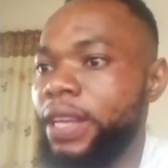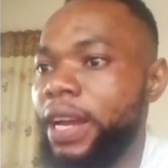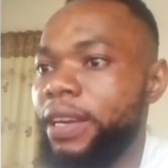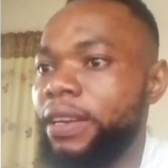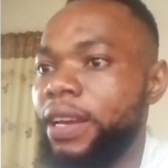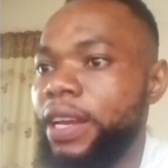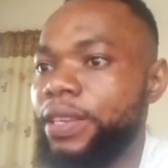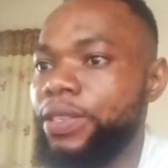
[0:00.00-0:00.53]

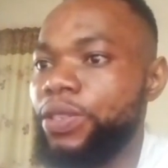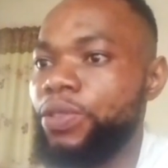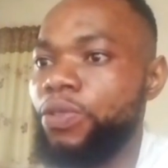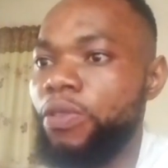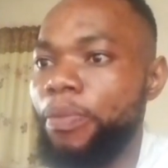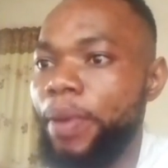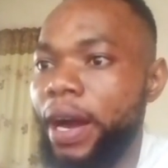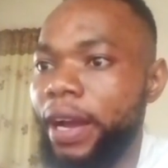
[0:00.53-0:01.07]
Then let's
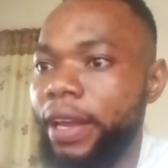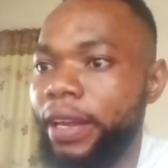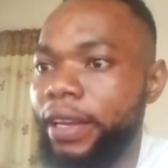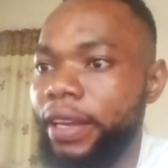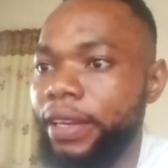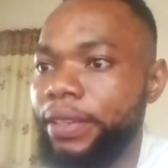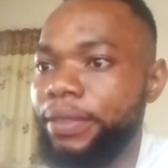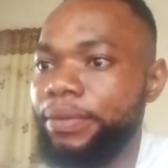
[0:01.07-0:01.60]
go back
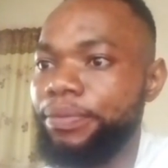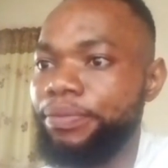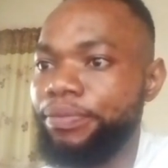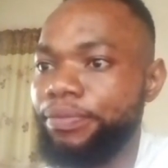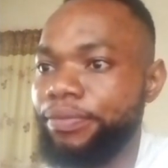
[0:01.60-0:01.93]
again.